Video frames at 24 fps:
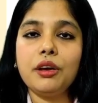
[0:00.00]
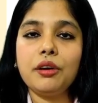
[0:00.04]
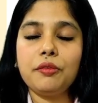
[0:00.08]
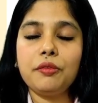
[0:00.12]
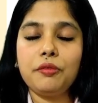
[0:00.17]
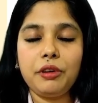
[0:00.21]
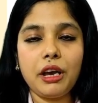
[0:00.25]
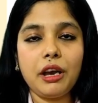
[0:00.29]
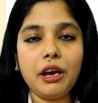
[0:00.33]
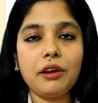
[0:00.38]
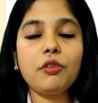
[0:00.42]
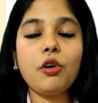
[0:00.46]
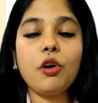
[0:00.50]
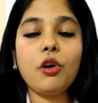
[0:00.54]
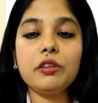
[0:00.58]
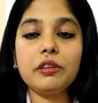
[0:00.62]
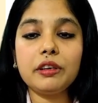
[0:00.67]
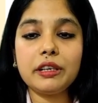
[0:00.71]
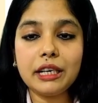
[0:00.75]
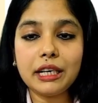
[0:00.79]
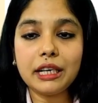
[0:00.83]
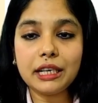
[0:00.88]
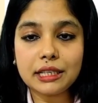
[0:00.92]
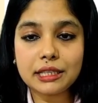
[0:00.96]
We have
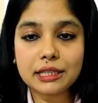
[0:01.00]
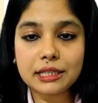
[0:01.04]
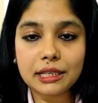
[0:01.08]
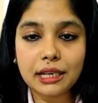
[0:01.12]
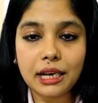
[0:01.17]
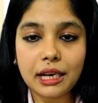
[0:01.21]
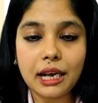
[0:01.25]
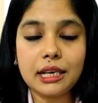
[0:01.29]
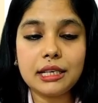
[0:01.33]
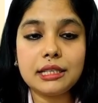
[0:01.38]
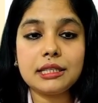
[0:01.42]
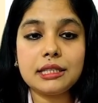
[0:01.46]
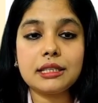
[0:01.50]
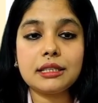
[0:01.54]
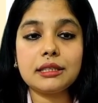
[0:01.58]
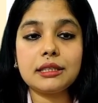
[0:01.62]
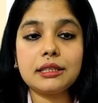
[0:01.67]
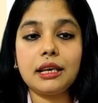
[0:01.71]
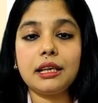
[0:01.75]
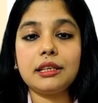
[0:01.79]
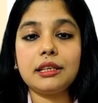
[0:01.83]
already discussed that